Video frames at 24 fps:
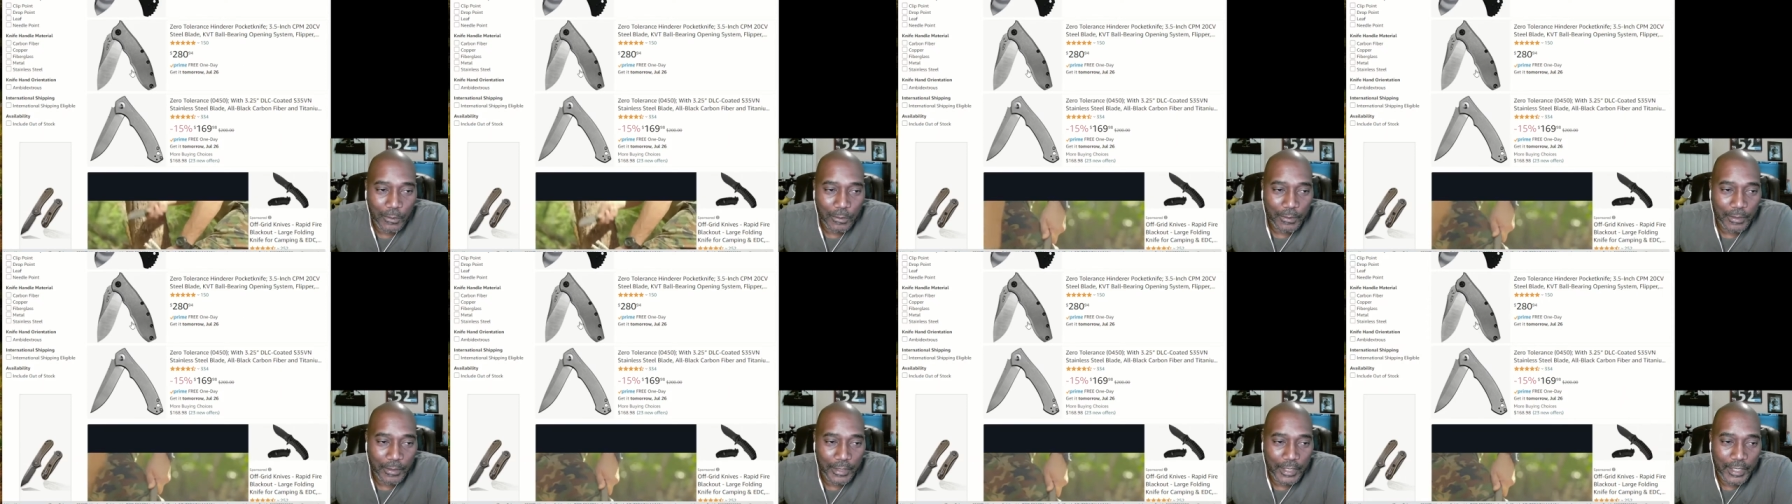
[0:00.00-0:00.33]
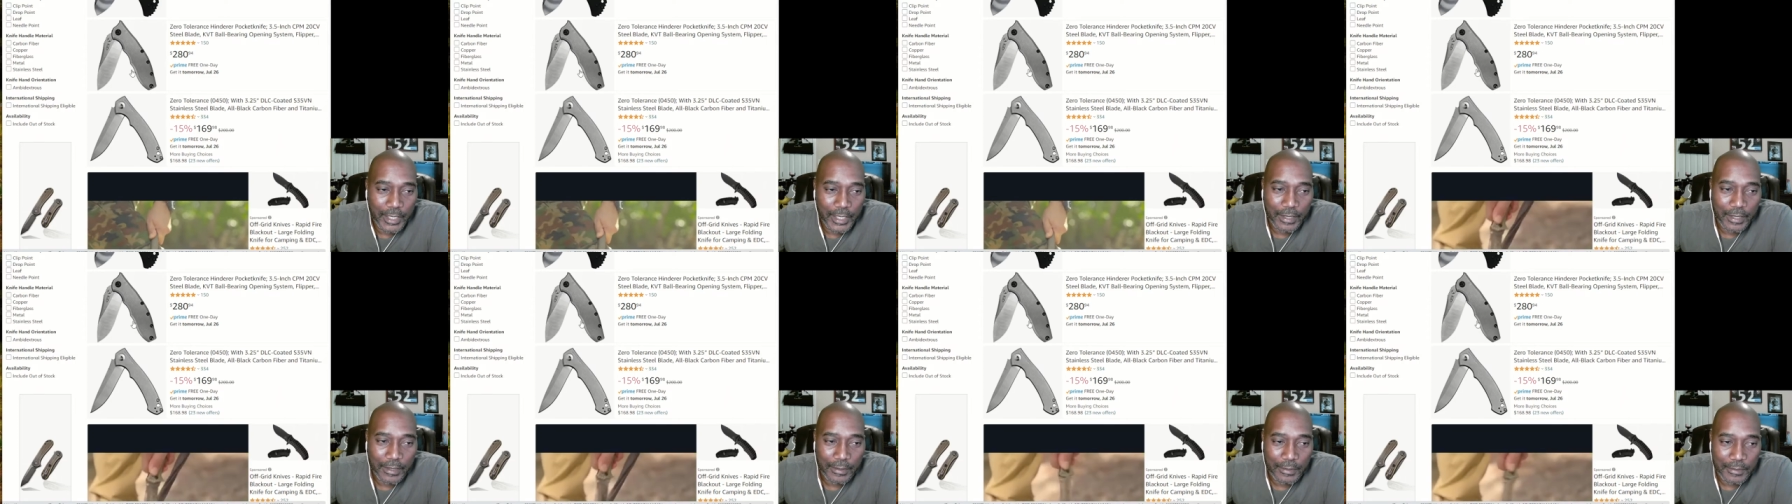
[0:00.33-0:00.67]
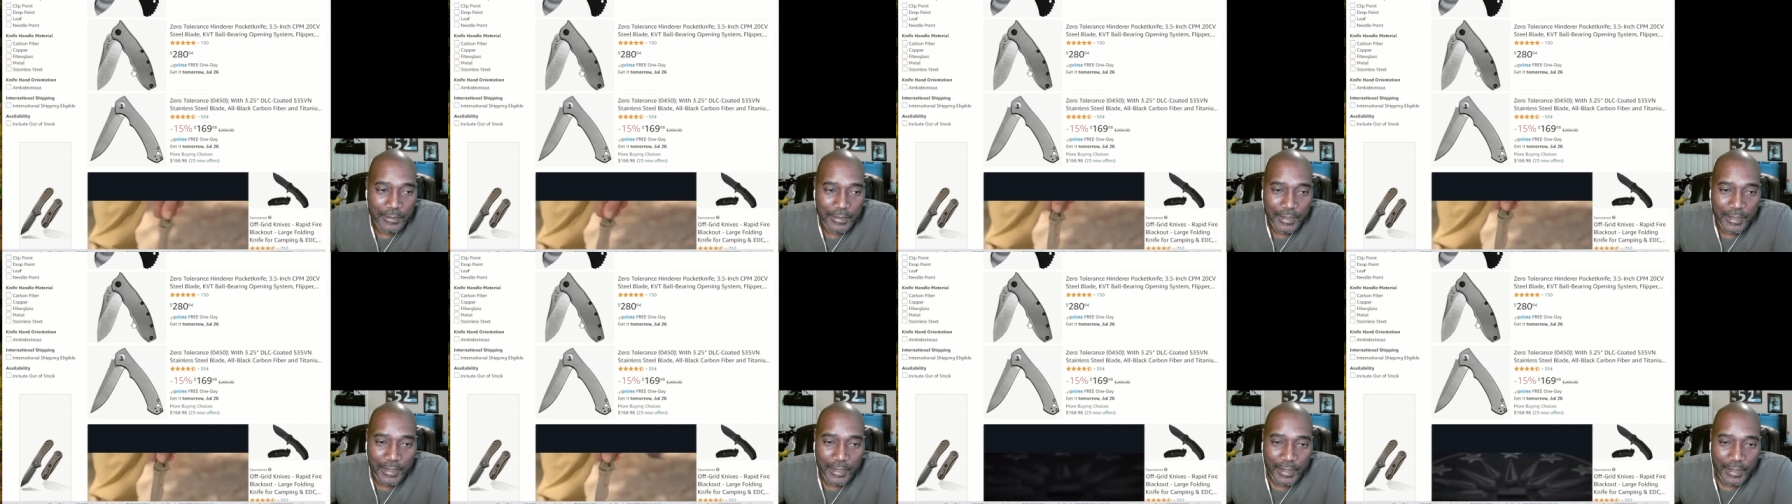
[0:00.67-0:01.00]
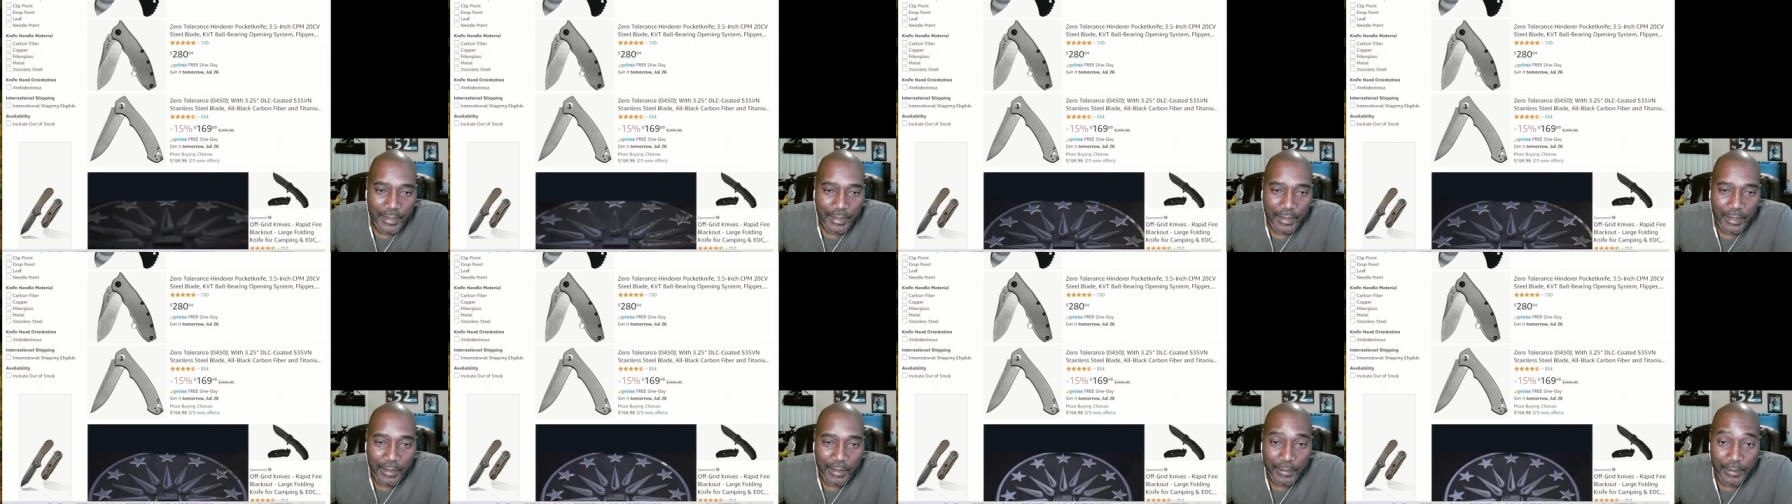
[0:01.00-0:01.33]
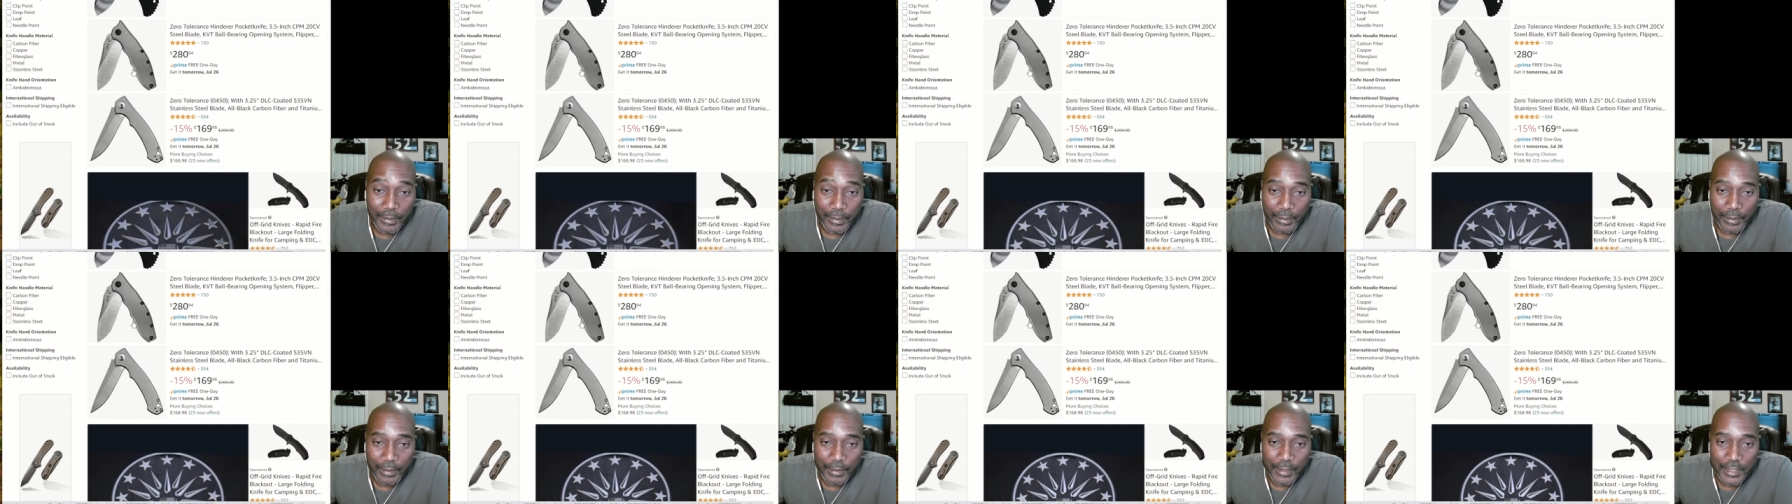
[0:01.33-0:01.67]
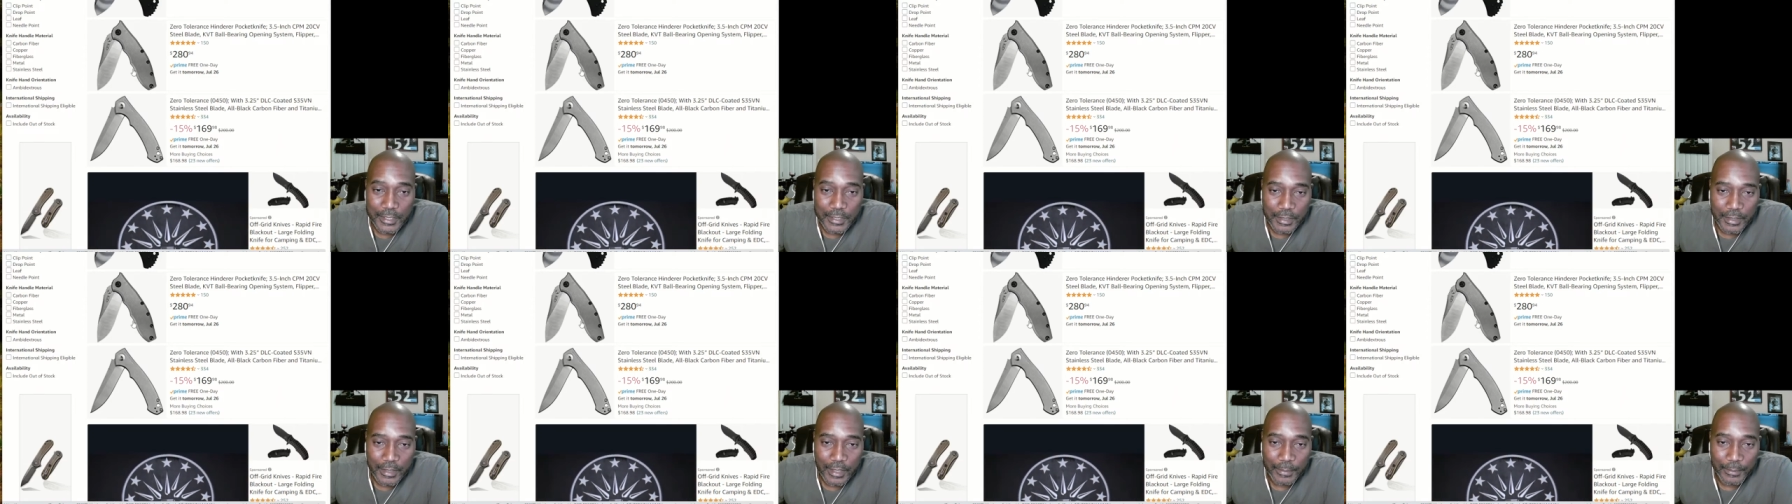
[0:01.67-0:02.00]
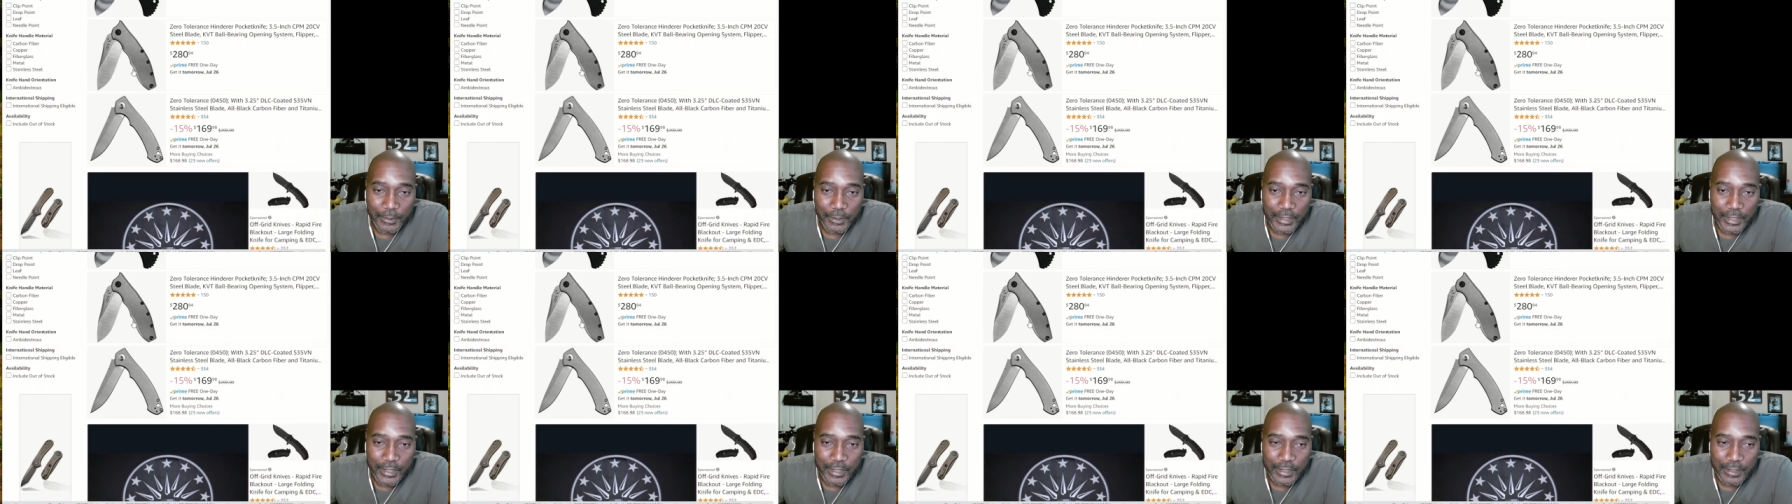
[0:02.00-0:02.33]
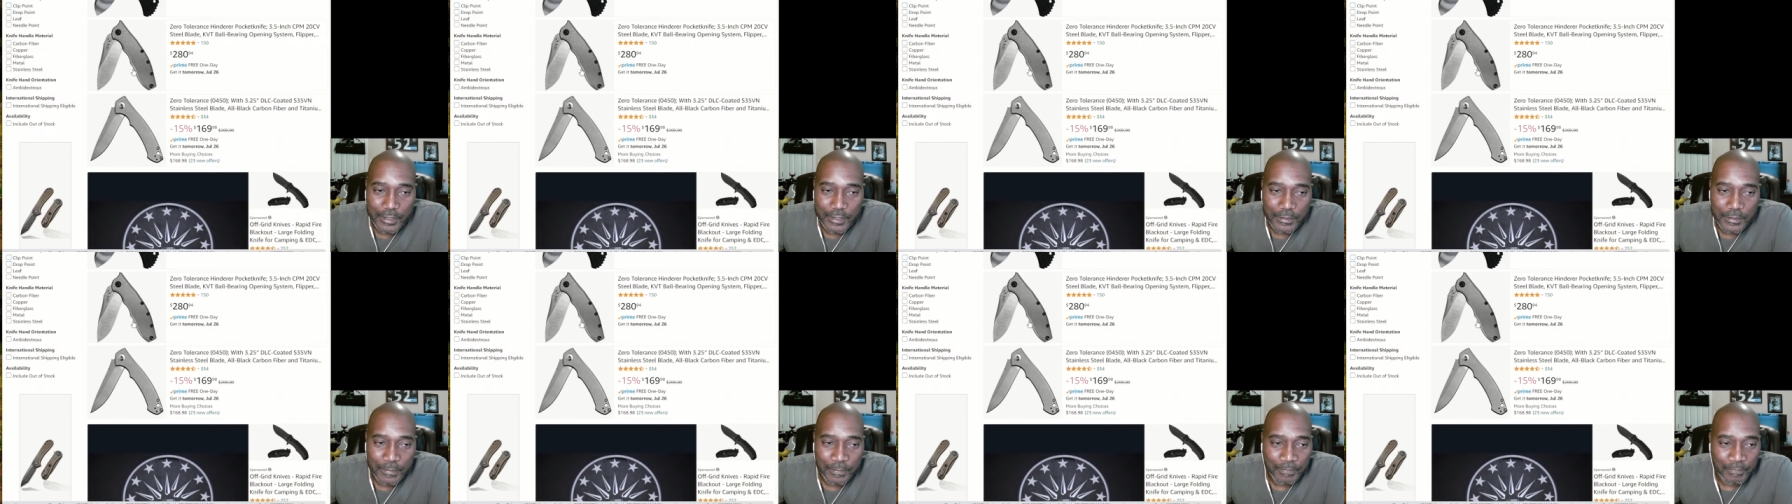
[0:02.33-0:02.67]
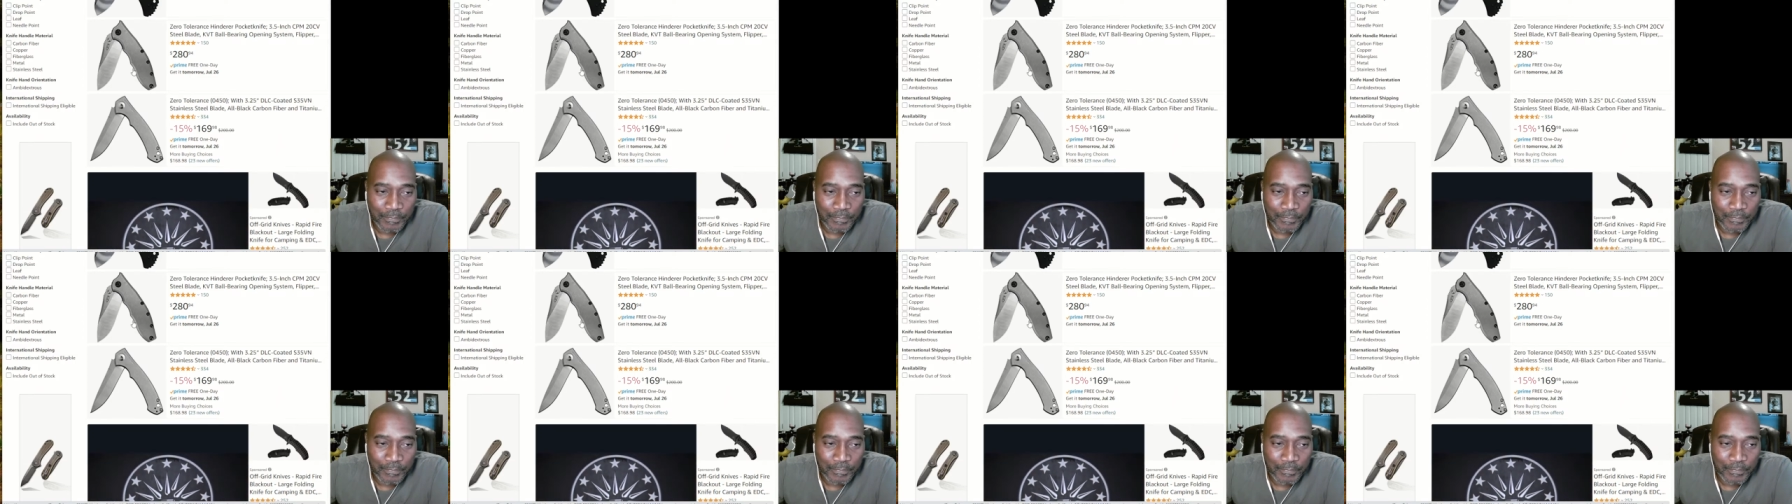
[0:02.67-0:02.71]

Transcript: years, you know, at least a couple of years.